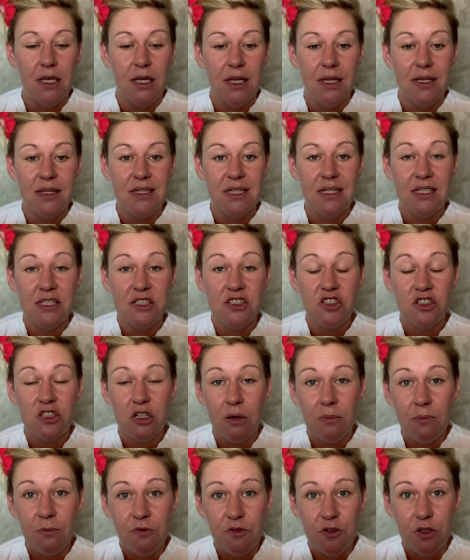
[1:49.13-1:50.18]
the
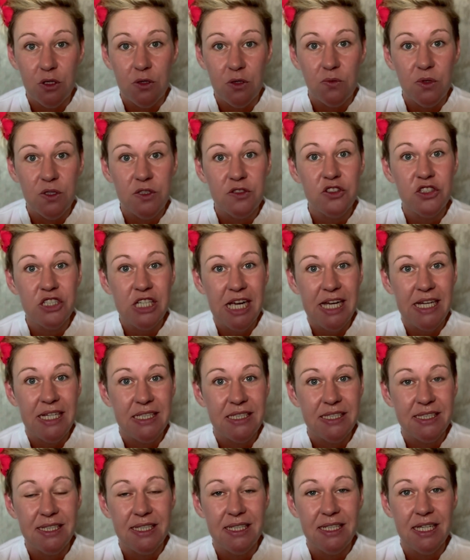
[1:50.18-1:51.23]
discomfort was
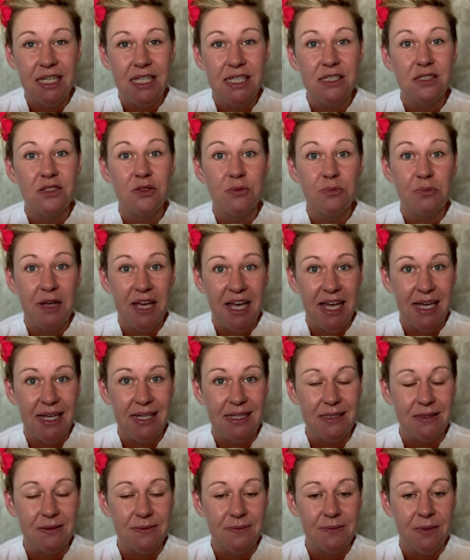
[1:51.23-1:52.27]
changing into pain.